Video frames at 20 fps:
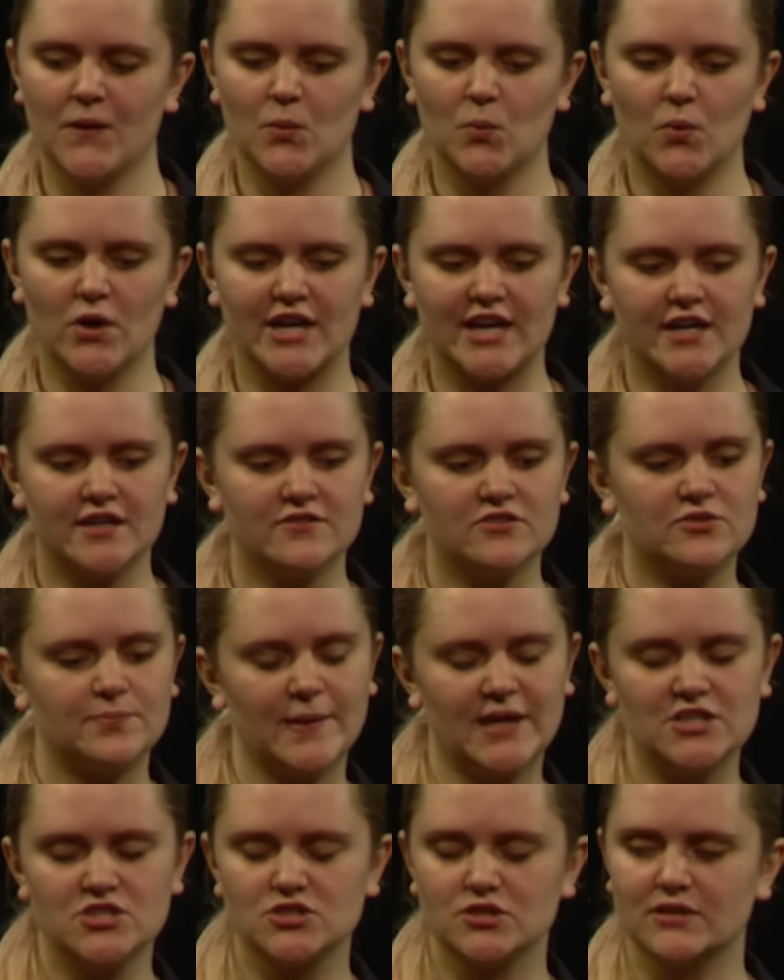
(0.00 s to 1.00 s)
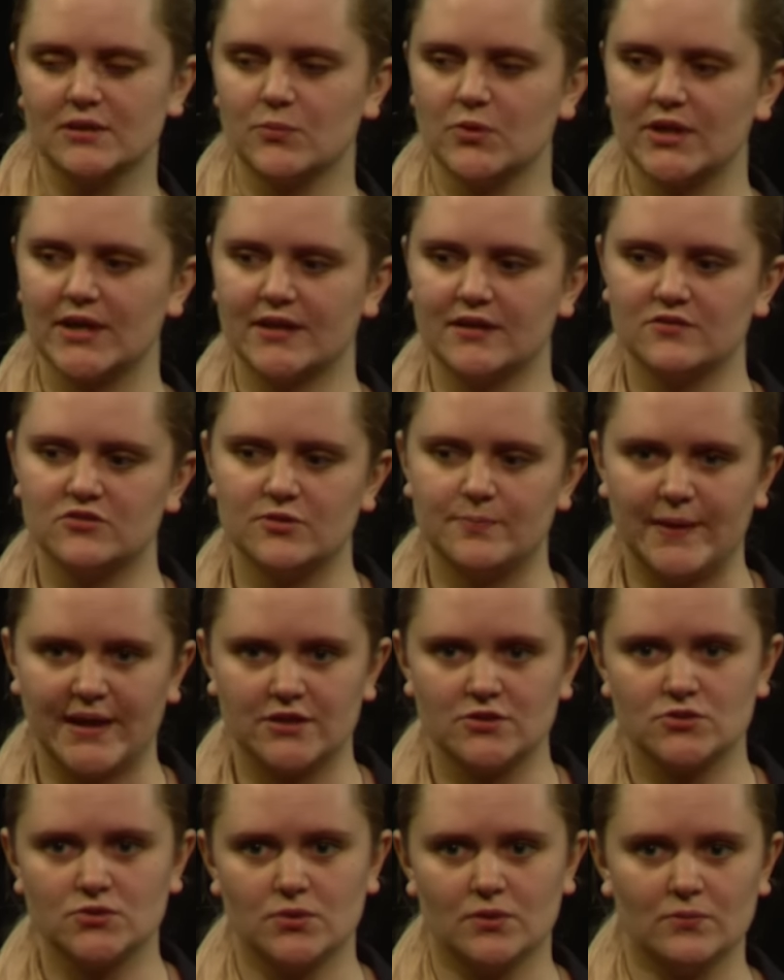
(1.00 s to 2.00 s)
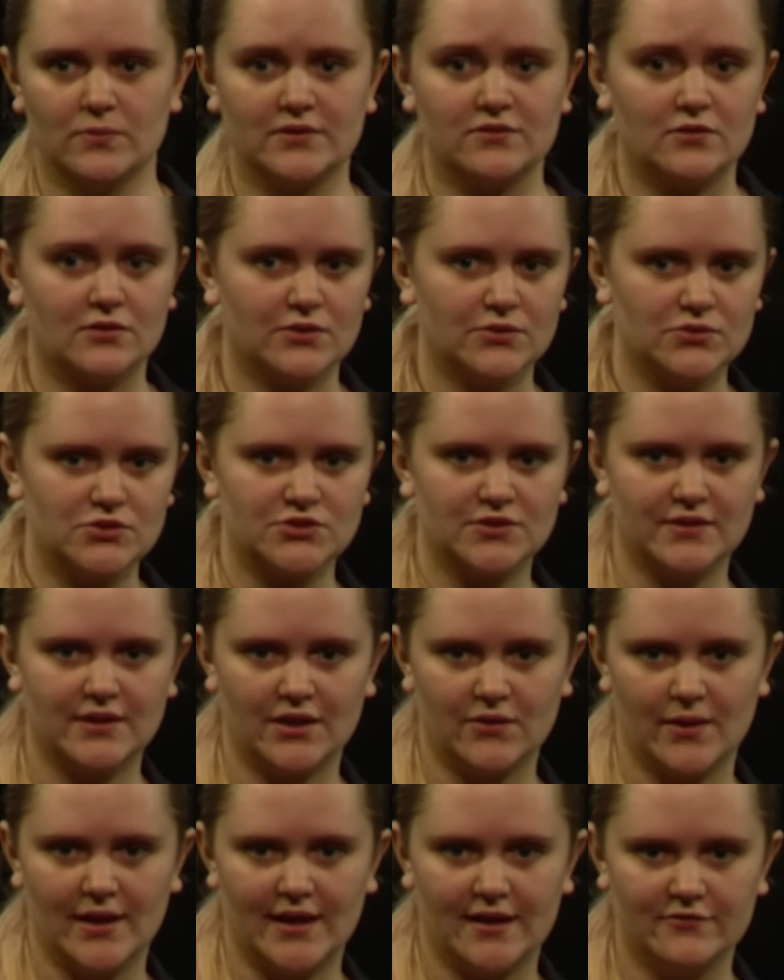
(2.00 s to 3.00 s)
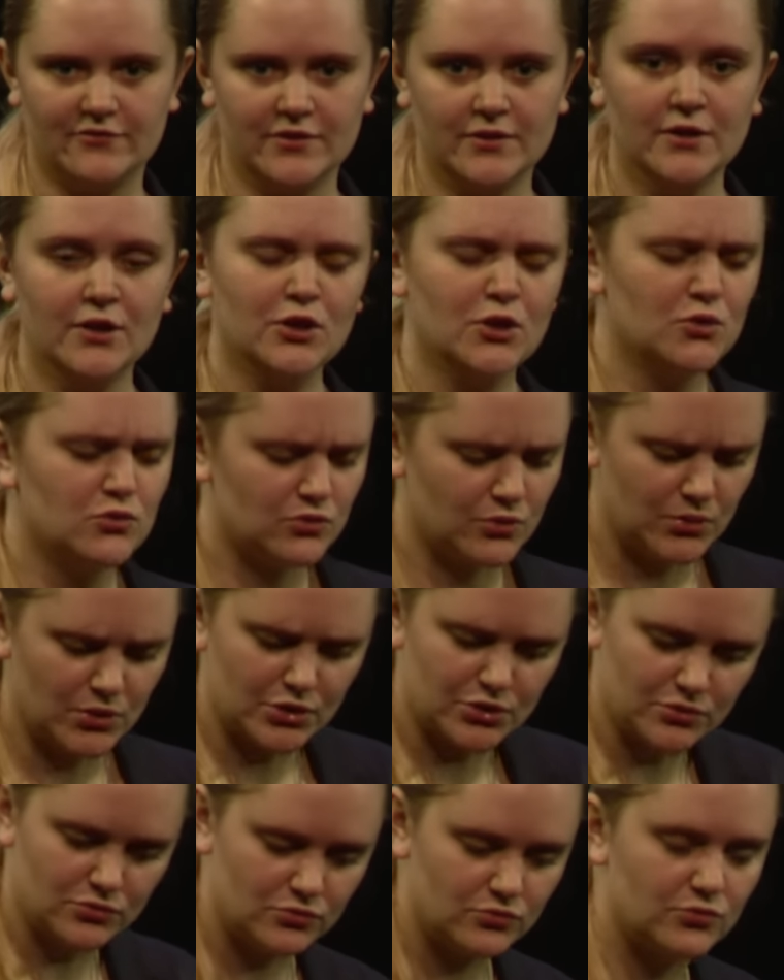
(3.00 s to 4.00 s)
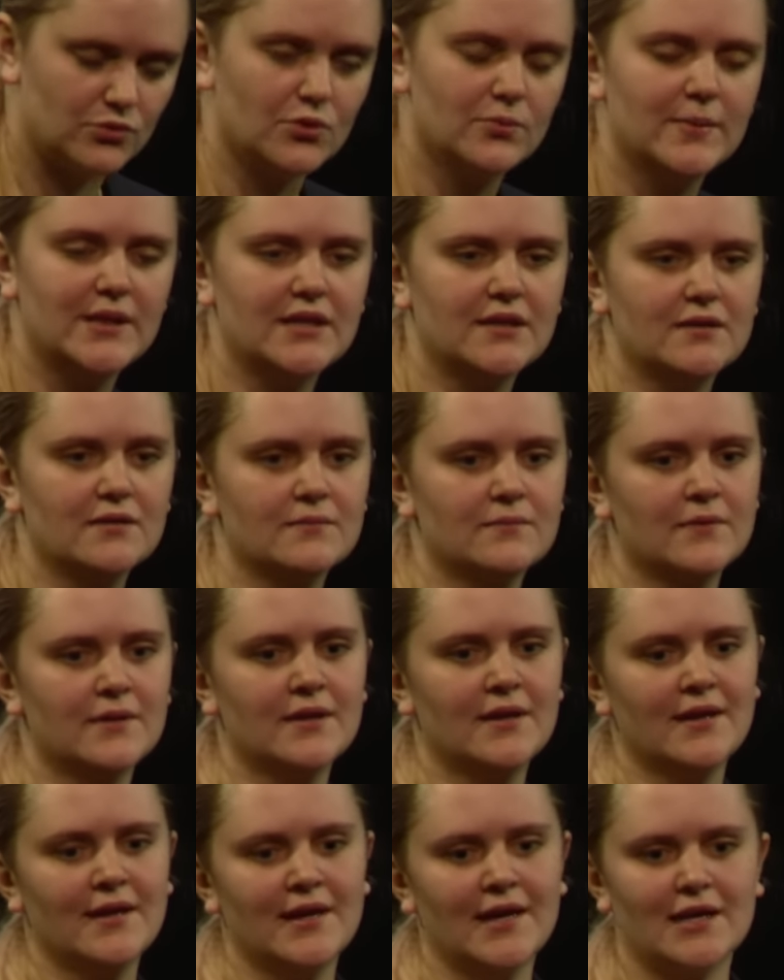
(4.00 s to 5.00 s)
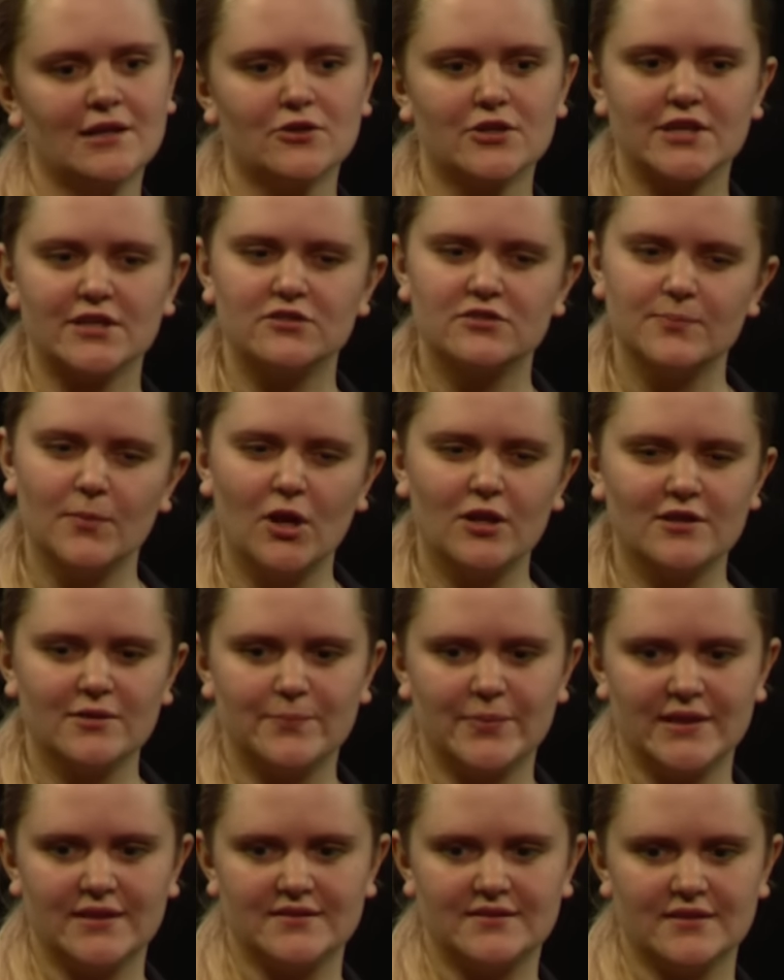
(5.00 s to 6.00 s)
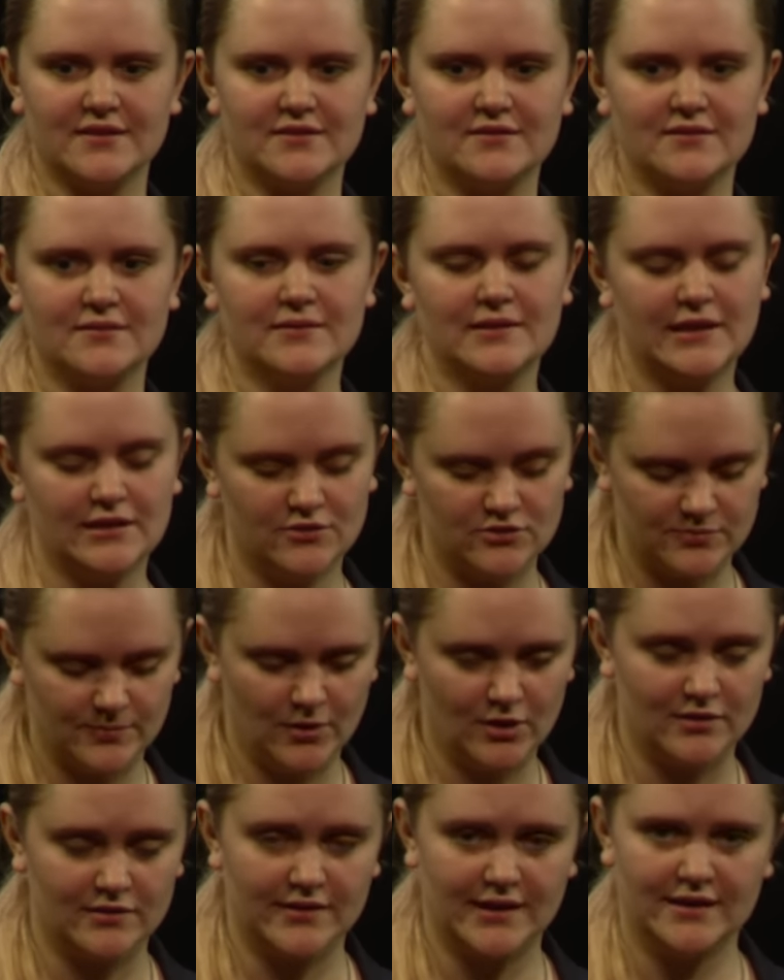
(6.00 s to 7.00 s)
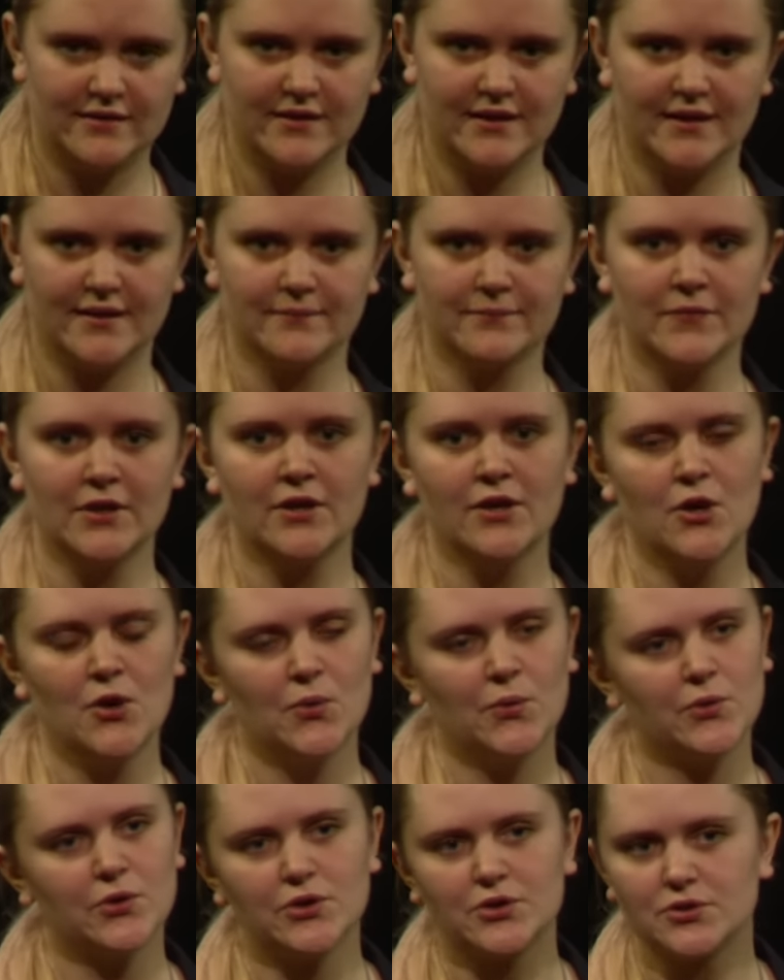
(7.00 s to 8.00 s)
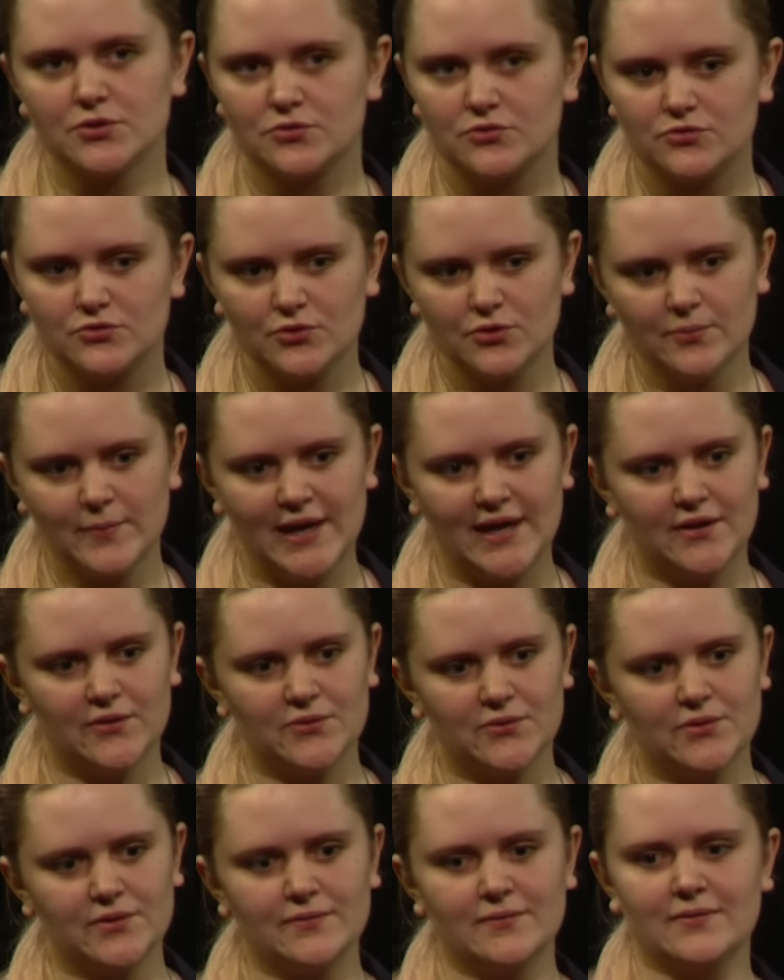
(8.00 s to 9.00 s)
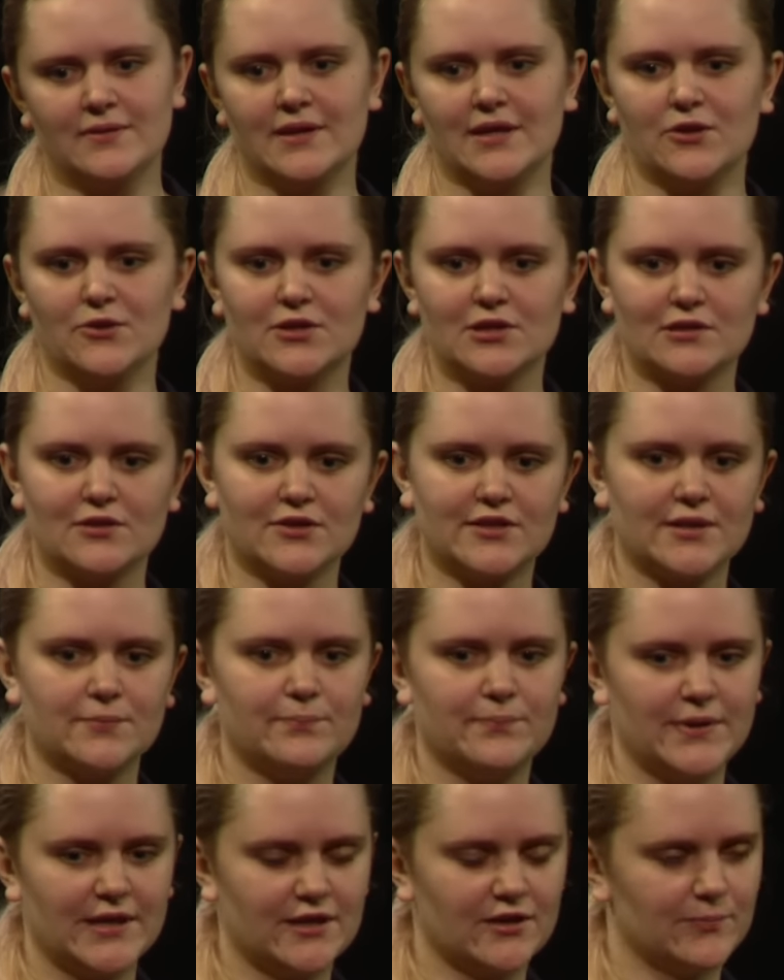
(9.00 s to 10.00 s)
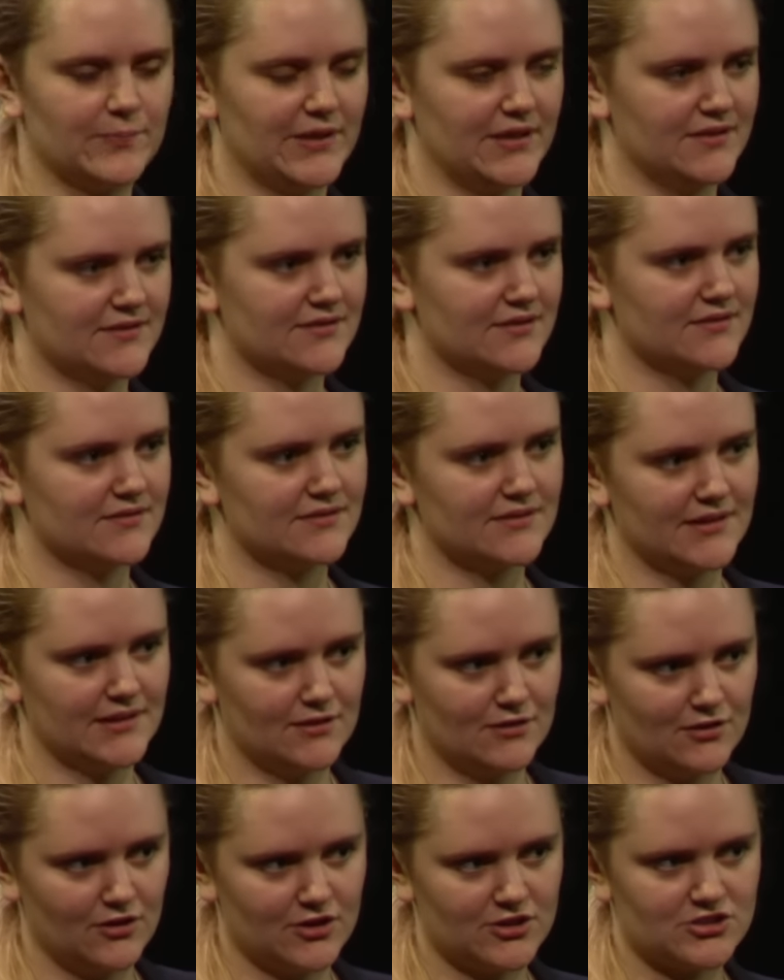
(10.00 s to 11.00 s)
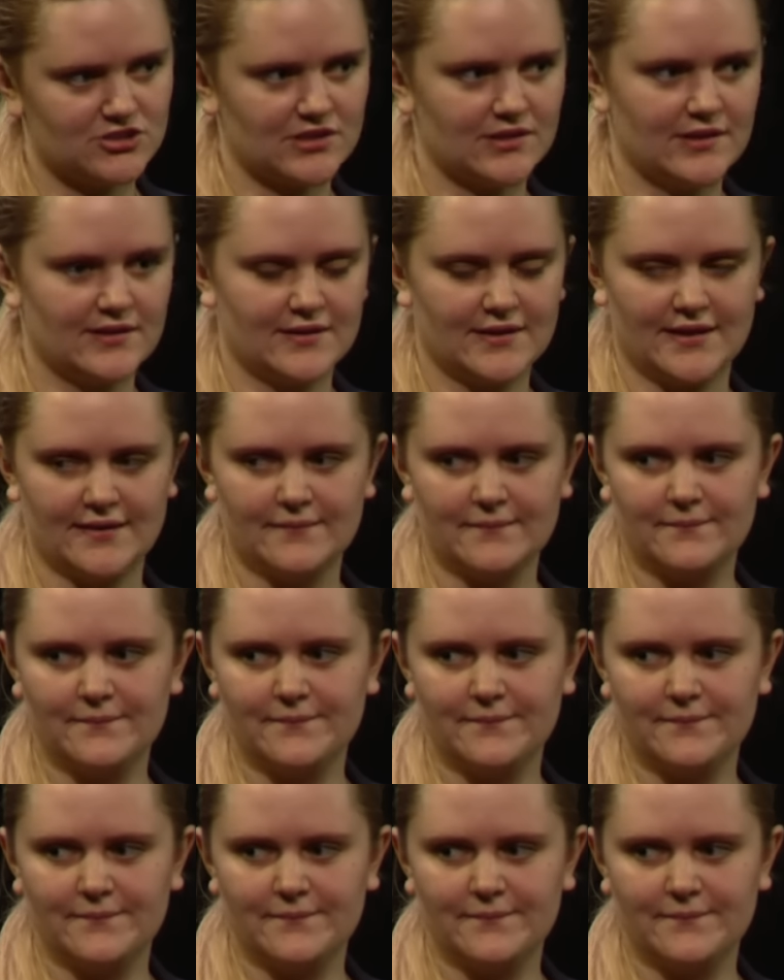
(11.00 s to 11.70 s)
what kind of spatial and what kind of spectral resolution that you have. So you could zoom in and look at smaller pieces in a smaller area, or you could zoom out and you could look at bigger pieces in a larger area.